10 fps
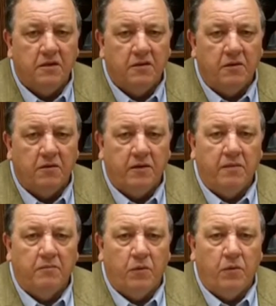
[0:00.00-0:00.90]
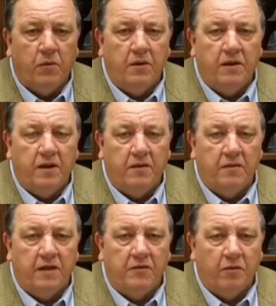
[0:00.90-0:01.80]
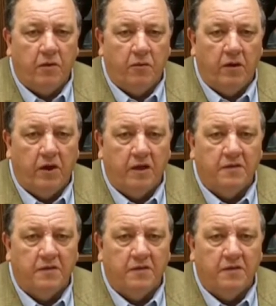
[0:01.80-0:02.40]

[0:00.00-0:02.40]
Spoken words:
they're going to get bored and throw it away.